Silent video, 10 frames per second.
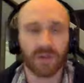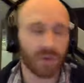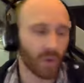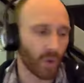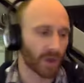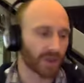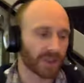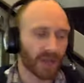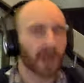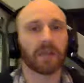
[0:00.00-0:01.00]
your
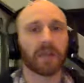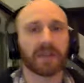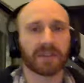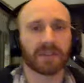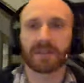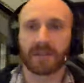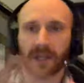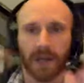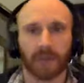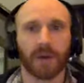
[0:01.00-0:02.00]
starting pieces
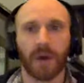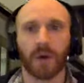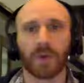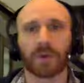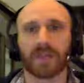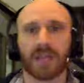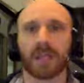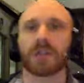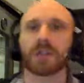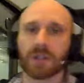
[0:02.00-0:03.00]
compose
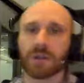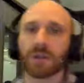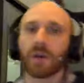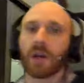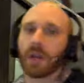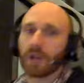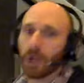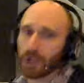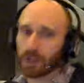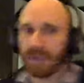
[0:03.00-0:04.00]
into
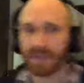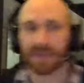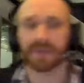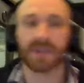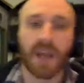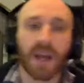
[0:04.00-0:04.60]
larger pieces.